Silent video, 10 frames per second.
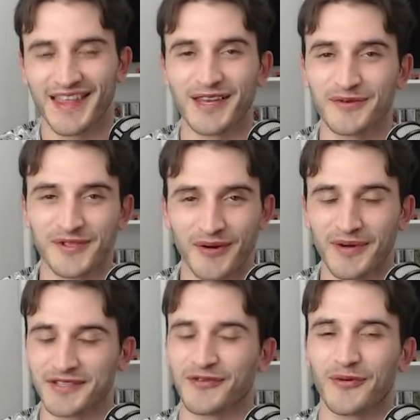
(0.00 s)
Thank you so
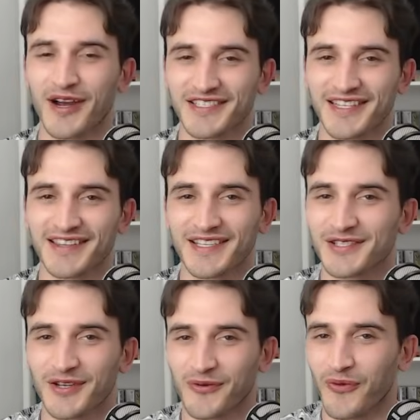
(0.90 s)
much for watching. This
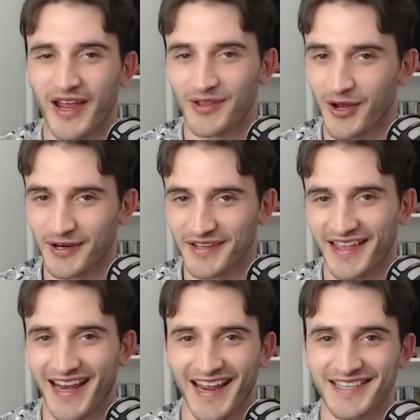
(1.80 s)
took way longer
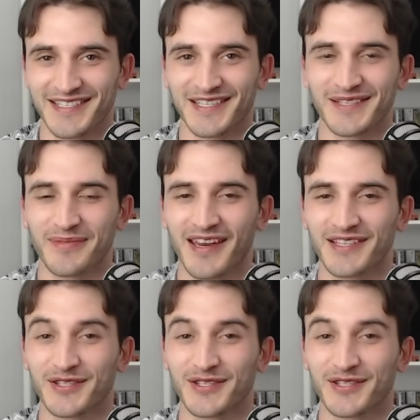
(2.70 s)
than I anticipated,